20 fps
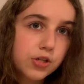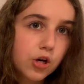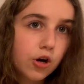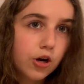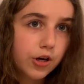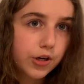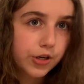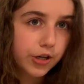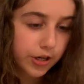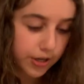
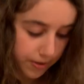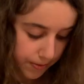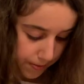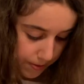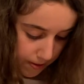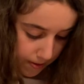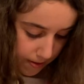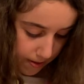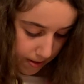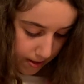harder,
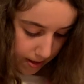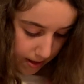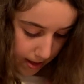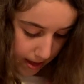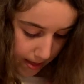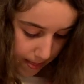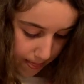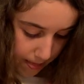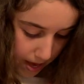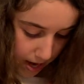
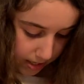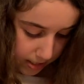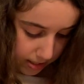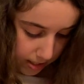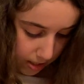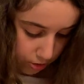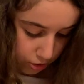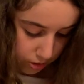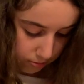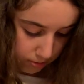and that is
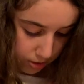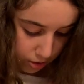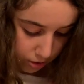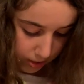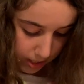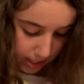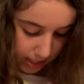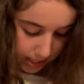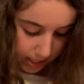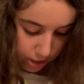how gymnasts are
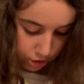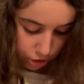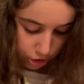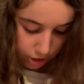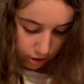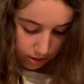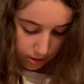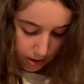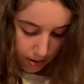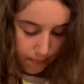getting
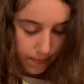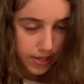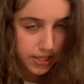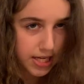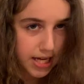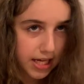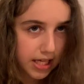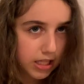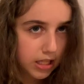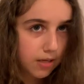injured, by
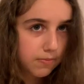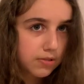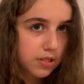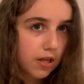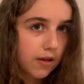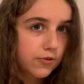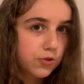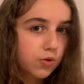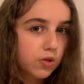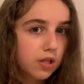taking
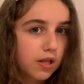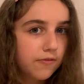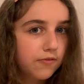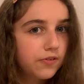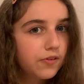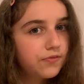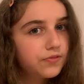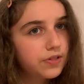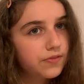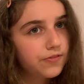themselves to a
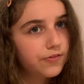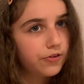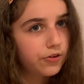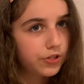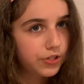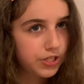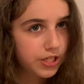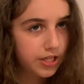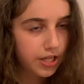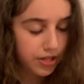level of
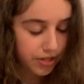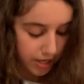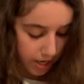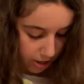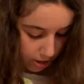difficulty that they